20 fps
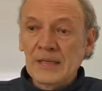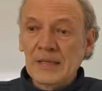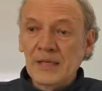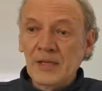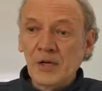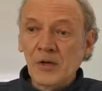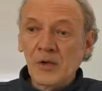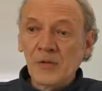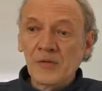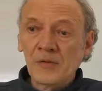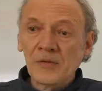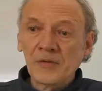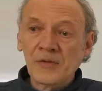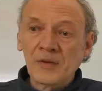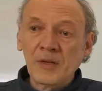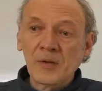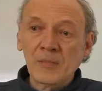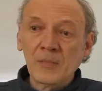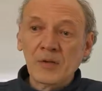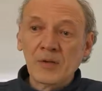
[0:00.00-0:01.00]
And all this
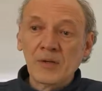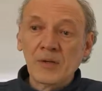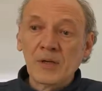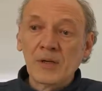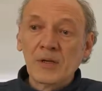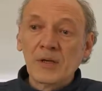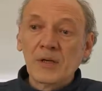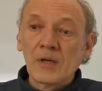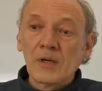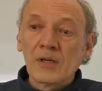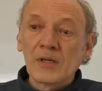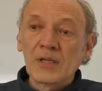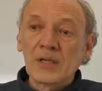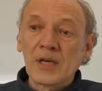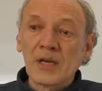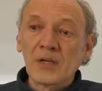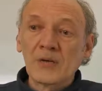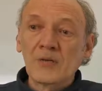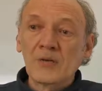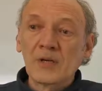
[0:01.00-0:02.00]
can be
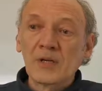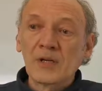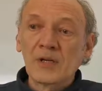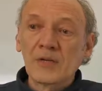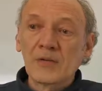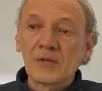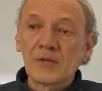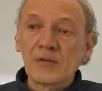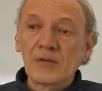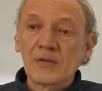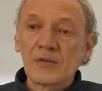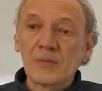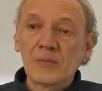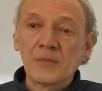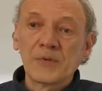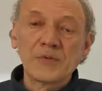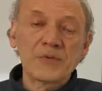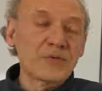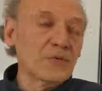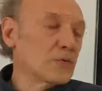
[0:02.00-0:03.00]
calculated
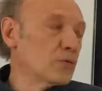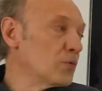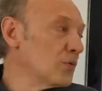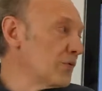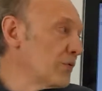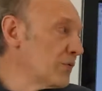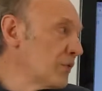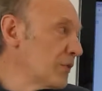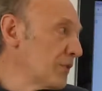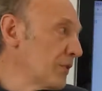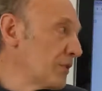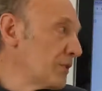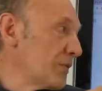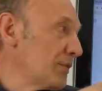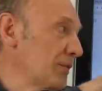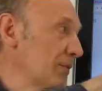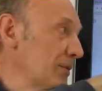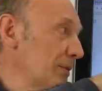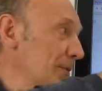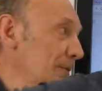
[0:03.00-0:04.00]
with school
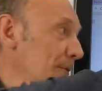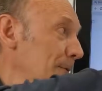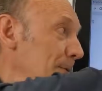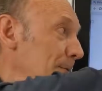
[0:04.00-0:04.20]
physics.